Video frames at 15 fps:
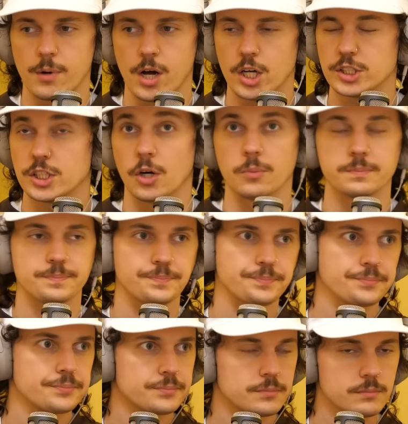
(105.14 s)
Also,
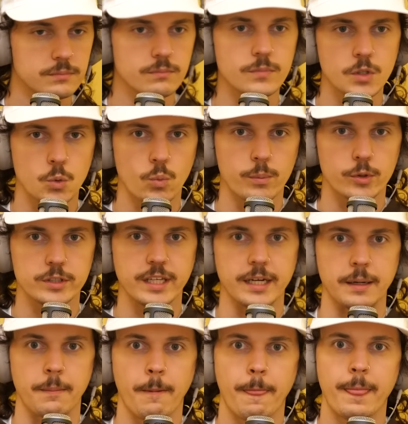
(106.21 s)
one more
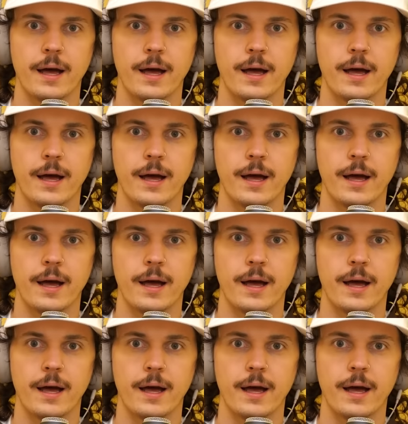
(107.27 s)
thing.